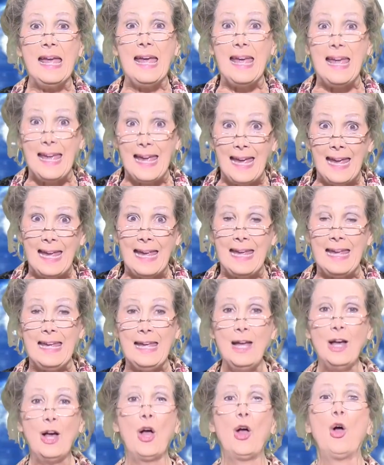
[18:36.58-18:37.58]

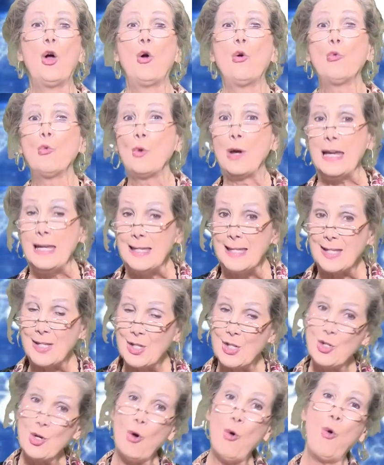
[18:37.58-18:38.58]
He
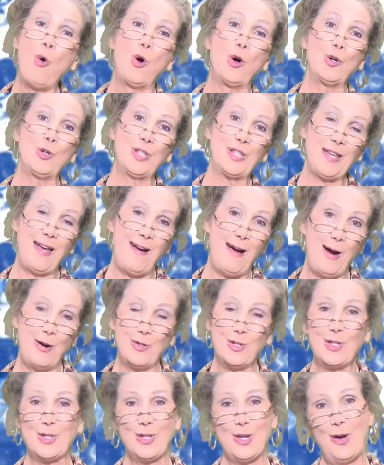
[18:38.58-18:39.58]
restores
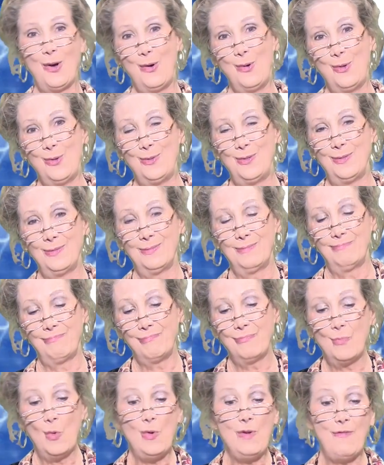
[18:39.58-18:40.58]
our soul.
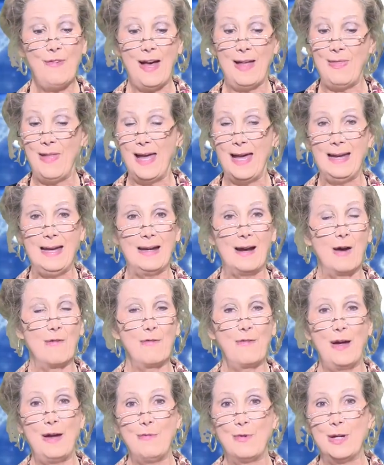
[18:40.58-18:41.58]
We find that in our
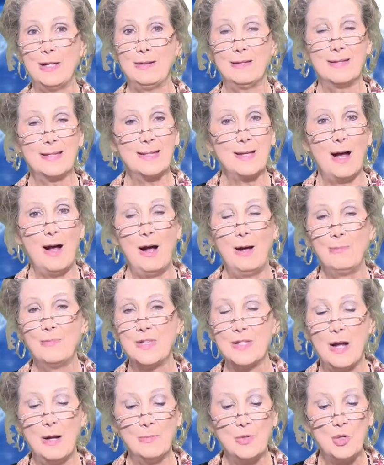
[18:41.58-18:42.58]
favorite Psalm,
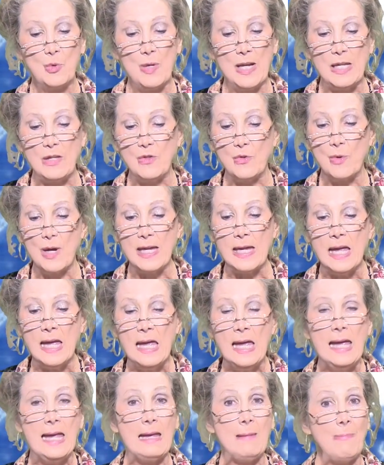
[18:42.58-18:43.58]
Psalm 23.
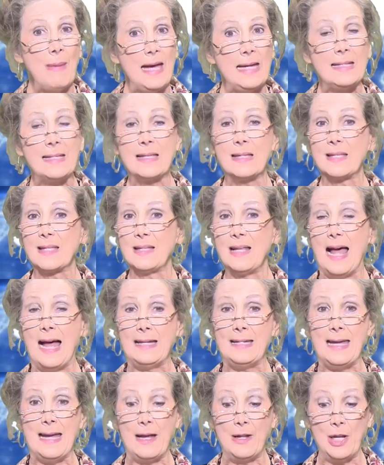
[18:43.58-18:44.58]
He makes us
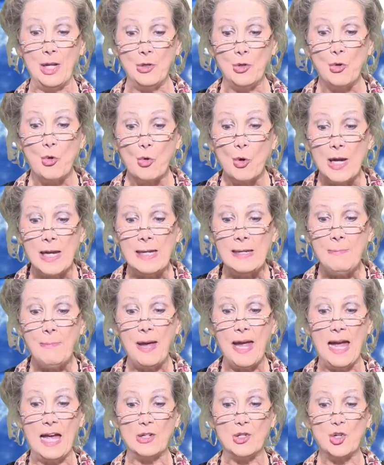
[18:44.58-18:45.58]
lie down in green
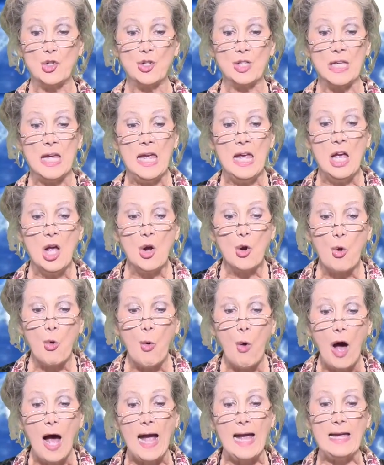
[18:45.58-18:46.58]
pastures,
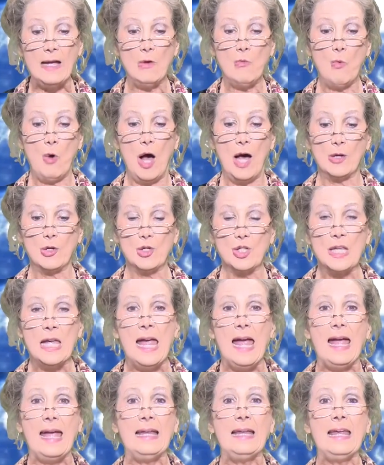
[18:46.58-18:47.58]
quiet waters,
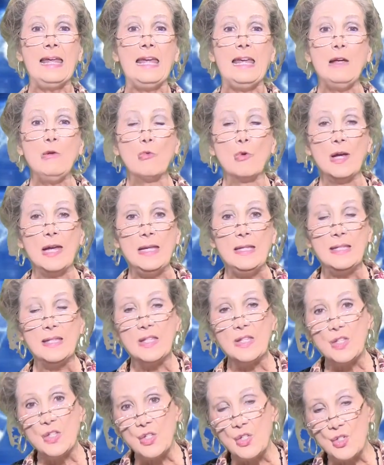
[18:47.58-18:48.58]
and He
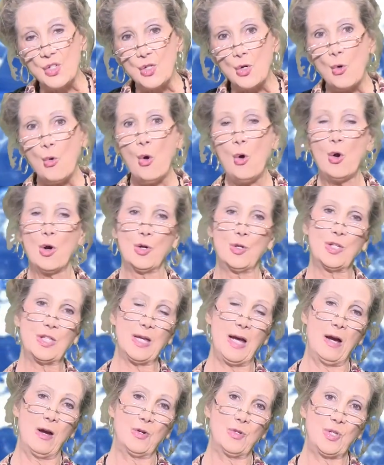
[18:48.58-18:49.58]
restores
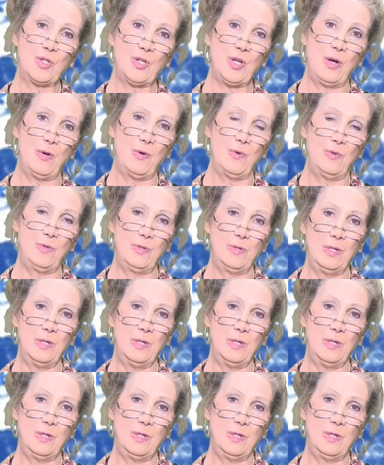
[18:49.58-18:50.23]
our soul.